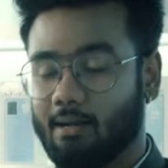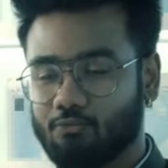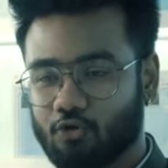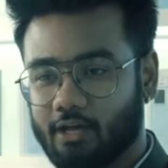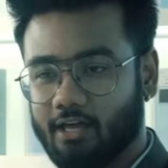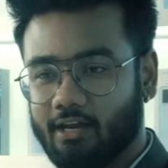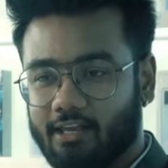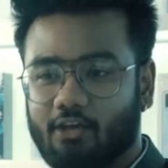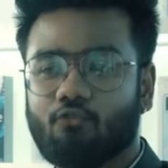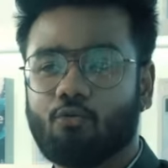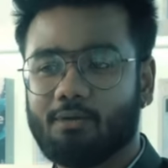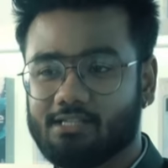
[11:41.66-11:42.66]
I totally
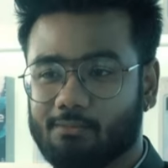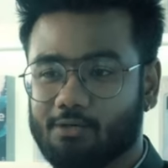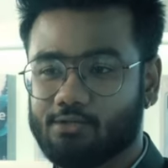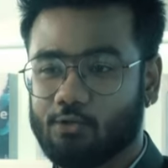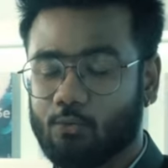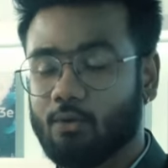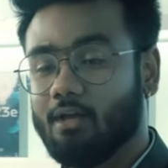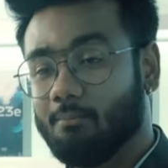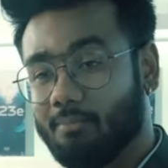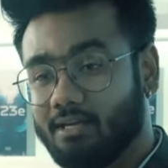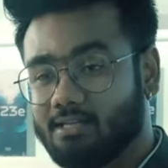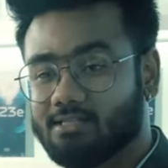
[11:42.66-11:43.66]
understand your point,
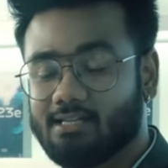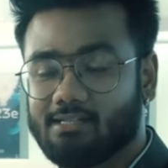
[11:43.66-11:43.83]
ma'am.